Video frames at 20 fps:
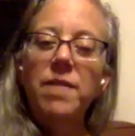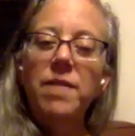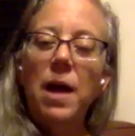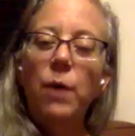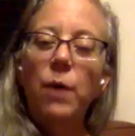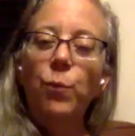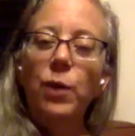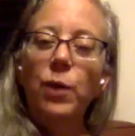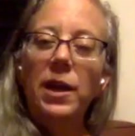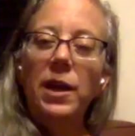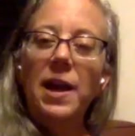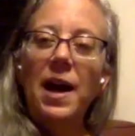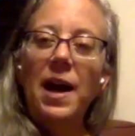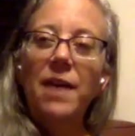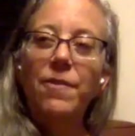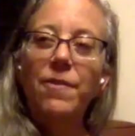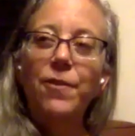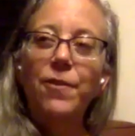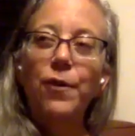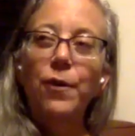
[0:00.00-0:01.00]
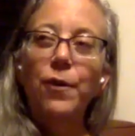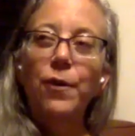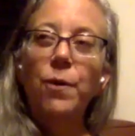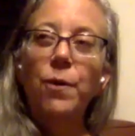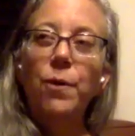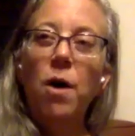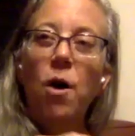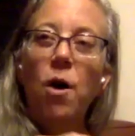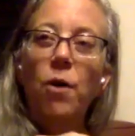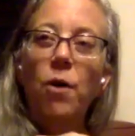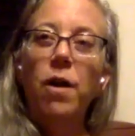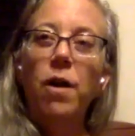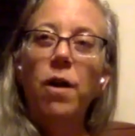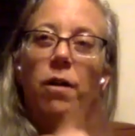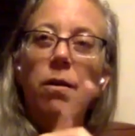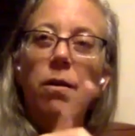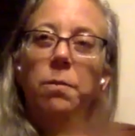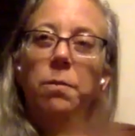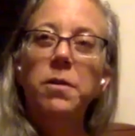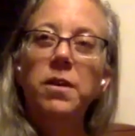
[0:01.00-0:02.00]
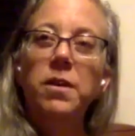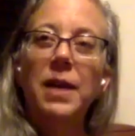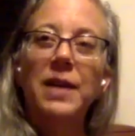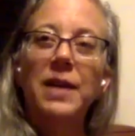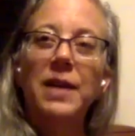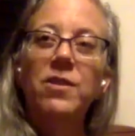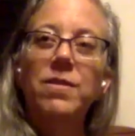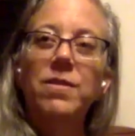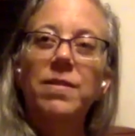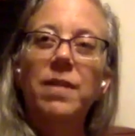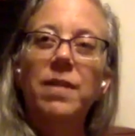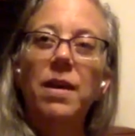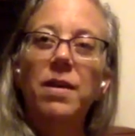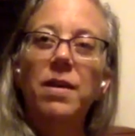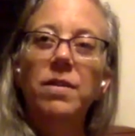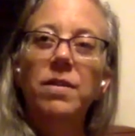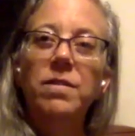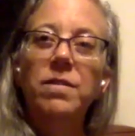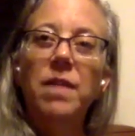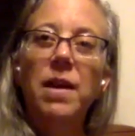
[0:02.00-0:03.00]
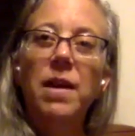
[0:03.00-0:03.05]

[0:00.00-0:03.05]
That we have to hone our communication skills